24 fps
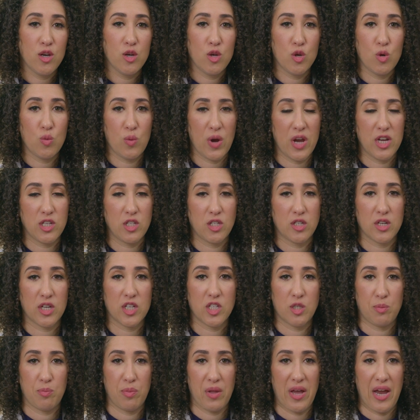new ways to
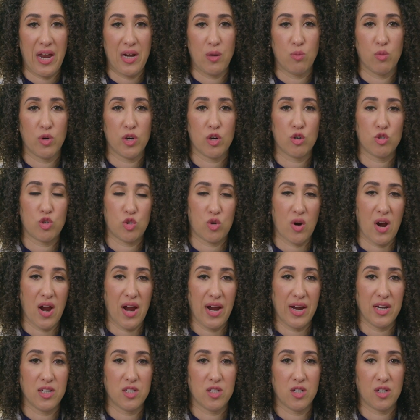explain what you're
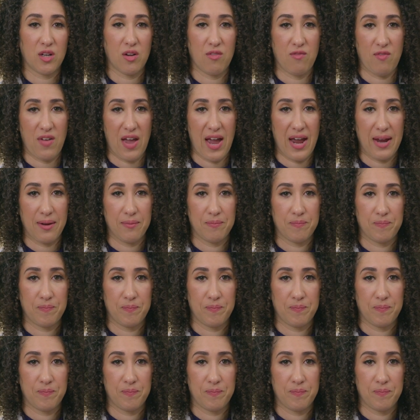trying to convey.